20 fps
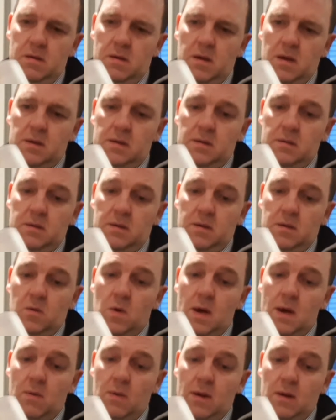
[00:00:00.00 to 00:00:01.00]
That's
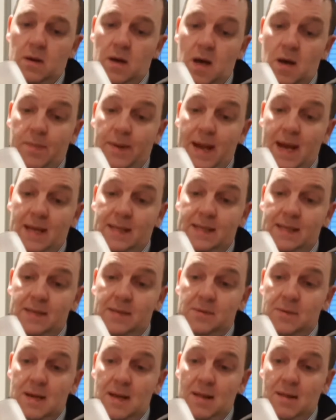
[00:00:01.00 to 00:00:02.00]
quite well carbonated
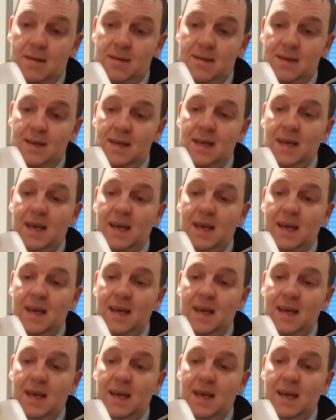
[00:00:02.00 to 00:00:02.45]
as well.